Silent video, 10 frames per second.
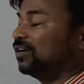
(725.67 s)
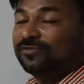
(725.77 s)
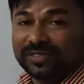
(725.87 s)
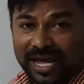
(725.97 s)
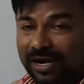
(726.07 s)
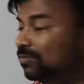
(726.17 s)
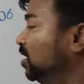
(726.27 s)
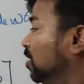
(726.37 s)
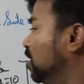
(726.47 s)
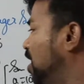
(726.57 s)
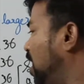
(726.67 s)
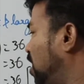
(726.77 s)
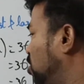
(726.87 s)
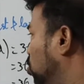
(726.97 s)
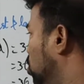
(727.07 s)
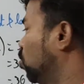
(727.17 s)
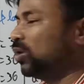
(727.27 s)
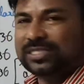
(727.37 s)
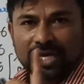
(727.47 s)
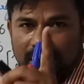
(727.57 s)
with that. Now, what's
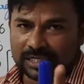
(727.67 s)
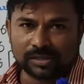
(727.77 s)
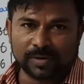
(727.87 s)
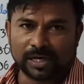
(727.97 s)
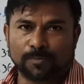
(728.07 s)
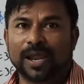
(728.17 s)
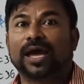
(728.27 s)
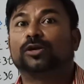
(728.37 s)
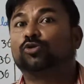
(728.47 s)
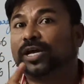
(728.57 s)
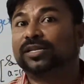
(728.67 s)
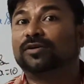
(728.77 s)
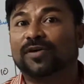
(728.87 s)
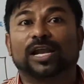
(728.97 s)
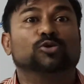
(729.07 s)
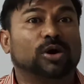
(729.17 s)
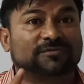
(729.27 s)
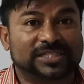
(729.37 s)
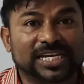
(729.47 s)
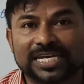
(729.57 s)
our ultimate plan? To get the value of
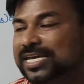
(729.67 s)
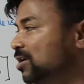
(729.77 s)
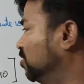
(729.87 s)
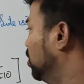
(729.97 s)
D here.